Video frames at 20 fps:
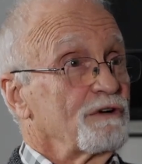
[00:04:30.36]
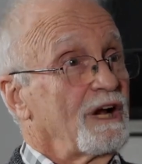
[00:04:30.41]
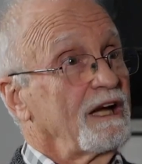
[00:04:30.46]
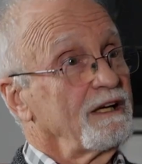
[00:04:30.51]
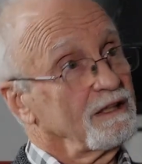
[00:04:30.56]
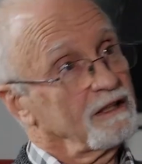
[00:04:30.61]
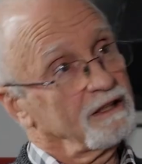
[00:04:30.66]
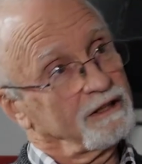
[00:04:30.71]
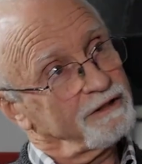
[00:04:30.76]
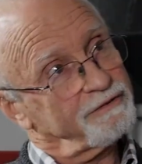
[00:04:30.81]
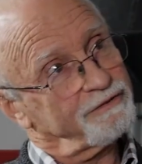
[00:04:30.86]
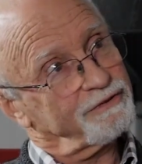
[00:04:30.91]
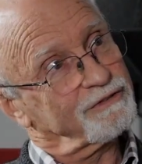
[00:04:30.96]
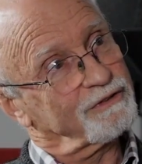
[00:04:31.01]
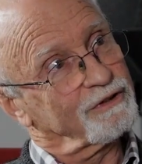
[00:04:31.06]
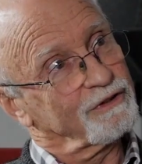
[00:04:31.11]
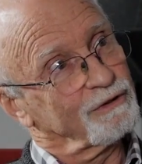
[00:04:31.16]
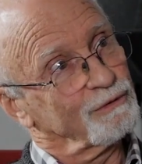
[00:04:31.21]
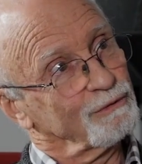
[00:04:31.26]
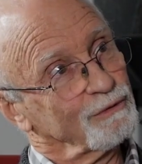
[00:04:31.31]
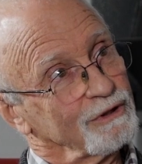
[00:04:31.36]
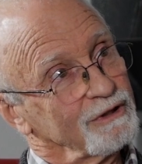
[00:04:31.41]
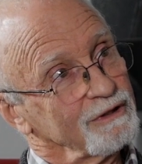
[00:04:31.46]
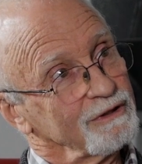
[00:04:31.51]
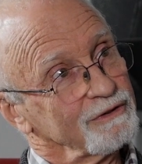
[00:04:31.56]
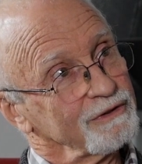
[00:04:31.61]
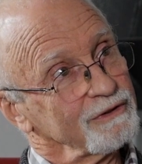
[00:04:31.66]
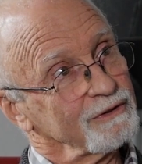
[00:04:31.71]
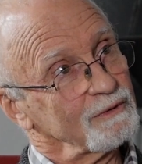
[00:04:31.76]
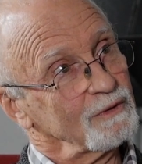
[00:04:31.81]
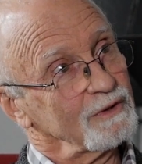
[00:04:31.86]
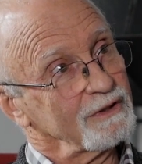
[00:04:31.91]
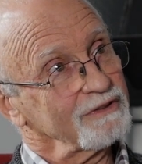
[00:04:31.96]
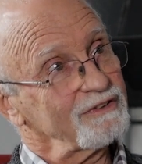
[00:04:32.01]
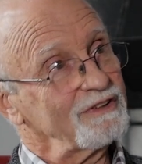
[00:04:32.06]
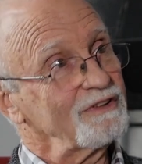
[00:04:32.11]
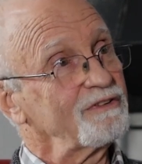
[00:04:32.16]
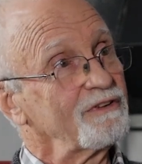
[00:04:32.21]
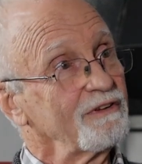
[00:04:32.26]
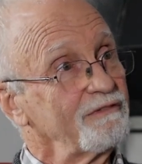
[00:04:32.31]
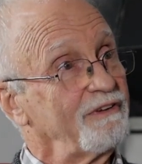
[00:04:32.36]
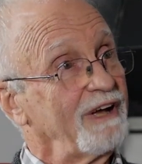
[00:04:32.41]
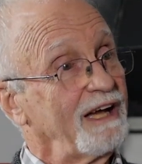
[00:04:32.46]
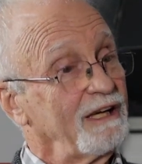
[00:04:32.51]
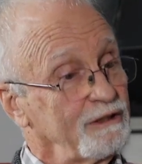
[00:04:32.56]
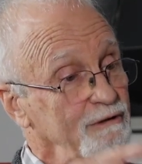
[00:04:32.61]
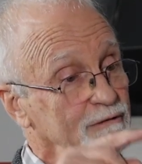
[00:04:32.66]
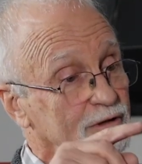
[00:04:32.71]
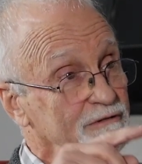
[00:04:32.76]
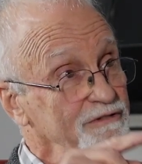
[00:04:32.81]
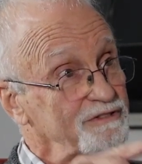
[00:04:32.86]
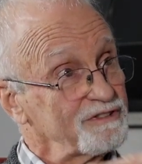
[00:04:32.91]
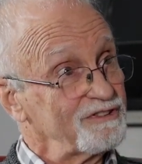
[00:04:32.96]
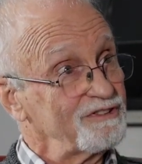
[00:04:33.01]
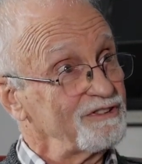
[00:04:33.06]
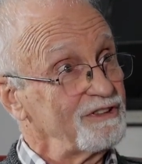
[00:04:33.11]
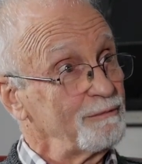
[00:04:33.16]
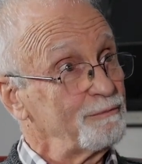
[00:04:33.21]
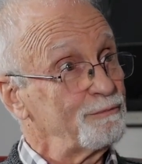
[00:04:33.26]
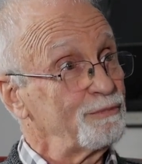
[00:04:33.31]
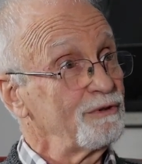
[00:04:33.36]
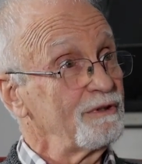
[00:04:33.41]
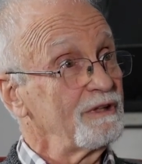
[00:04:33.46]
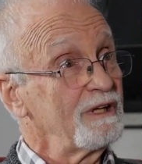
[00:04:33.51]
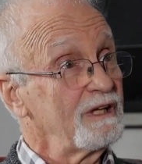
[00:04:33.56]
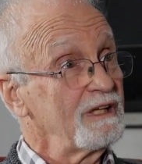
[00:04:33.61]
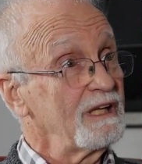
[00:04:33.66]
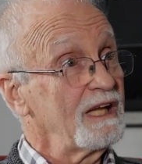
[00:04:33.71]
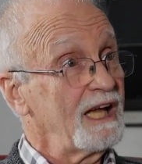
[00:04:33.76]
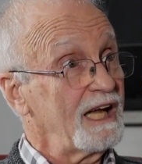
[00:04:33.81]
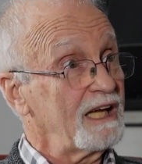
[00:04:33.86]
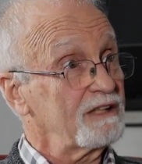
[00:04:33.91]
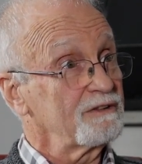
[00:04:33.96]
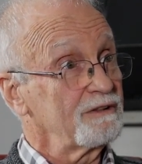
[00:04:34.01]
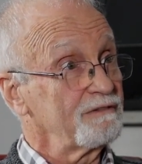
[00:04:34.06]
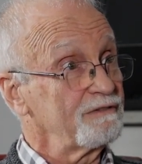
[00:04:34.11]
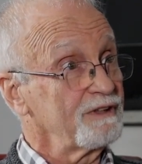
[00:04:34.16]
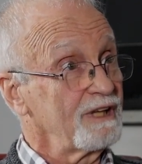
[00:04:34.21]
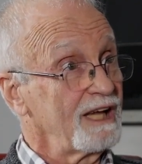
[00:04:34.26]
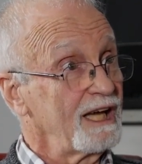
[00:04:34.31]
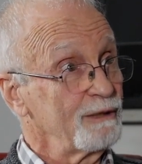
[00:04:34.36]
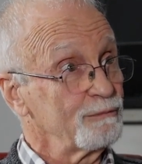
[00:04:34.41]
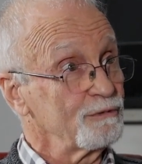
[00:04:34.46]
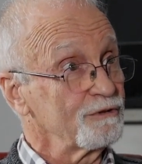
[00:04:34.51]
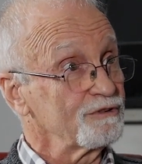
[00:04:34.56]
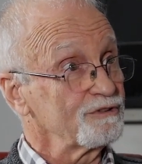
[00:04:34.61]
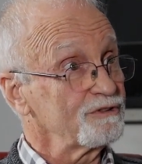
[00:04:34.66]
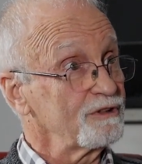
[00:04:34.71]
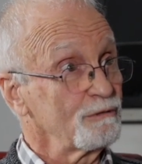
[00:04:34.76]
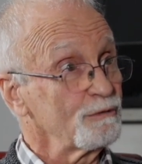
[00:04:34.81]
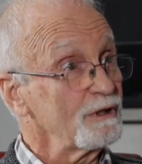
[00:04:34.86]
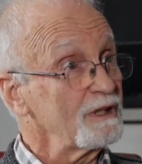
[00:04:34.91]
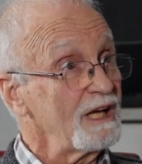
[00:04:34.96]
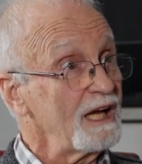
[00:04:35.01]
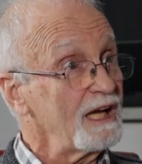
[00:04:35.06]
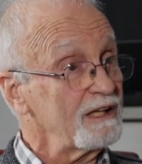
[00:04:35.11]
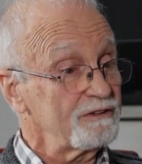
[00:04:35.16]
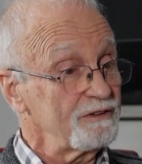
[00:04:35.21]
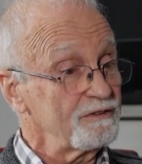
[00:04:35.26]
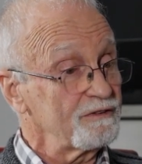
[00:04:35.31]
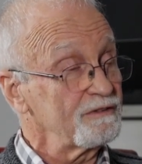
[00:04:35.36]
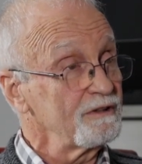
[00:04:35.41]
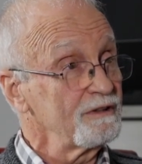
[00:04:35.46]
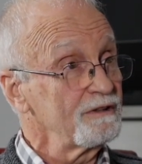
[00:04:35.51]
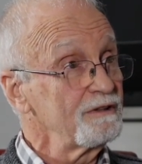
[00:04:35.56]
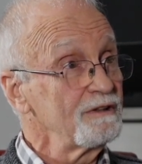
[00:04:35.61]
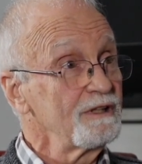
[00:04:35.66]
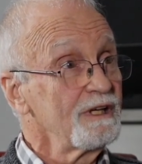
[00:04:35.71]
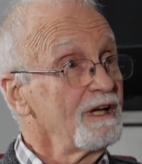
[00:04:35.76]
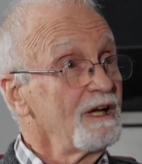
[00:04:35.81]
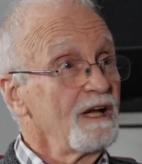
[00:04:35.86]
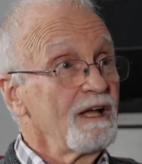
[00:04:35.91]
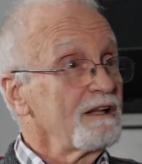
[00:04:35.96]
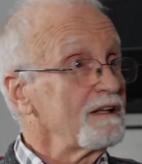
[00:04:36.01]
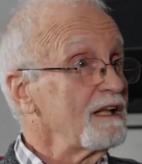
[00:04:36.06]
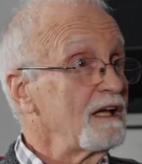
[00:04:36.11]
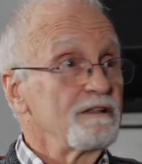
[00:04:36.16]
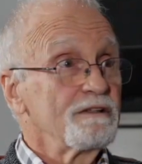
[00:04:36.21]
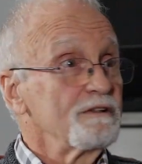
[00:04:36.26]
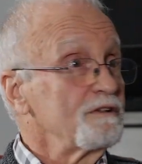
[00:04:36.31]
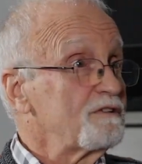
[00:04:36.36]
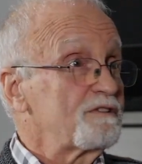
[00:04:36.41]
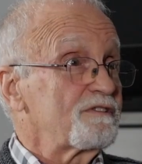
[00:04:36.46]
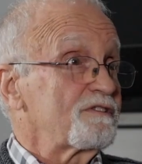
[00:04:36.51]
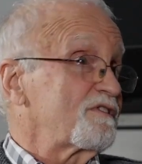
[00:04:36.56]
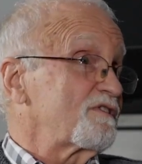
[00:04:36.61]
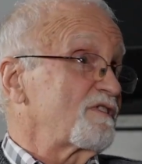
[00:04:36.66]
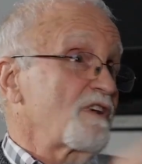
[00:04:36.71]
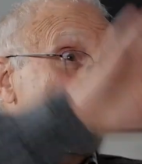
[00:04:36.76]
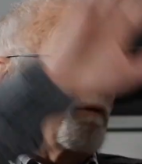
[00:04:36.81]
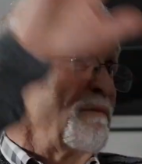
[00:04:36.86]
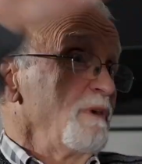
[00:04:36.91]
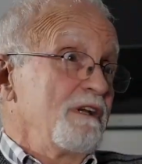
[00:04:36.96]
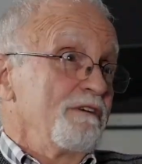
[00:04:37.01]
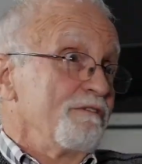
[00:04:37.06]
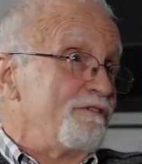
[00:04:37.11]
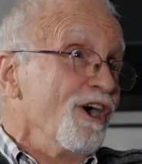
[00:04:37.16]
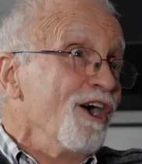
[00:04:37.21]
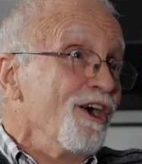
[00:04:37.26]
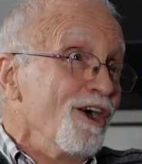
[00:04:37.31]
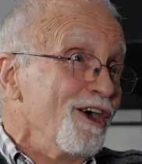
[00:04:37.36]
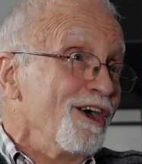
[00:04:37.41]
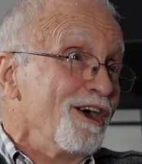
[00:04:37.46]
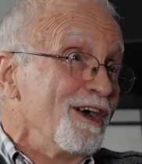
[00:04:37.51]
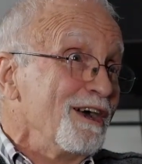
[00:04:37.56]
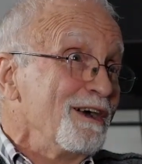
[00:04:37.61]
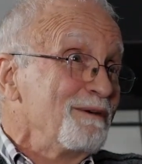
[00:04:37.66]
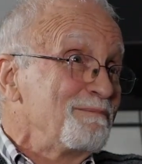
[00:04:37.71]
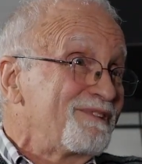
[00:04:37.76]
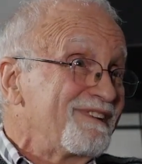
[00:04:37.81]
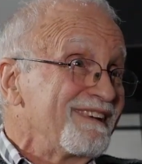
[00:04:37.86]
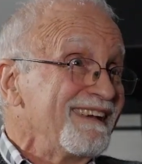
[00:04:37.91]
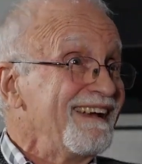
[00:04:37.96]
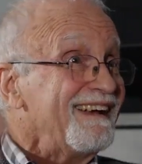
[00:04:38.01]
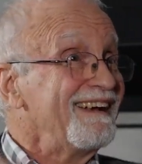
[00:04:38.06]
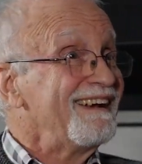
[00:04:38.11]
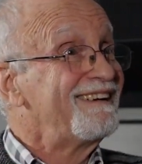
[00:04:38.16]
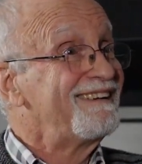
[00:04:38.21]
great gift to the world is the value of simple and active labels. So what actors do, they use so many verbs